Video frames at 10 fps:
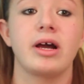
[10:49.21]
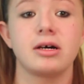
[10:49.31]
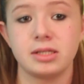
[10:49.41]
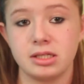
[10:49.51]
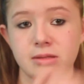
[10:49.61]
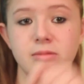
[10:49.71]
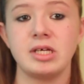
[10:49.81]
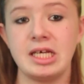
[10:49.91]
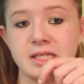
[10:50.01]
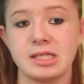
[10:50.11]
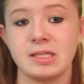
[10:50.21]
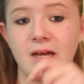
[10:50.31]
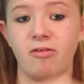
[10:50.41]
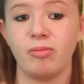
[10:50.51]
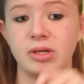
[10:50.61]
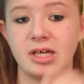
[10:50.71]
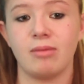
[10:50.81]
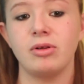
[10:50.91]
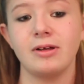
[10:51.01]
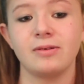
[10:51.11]
cousin's links and stuff will be
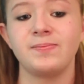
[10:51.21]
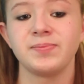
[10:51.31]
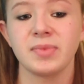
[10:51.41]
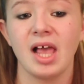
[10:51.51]
down below.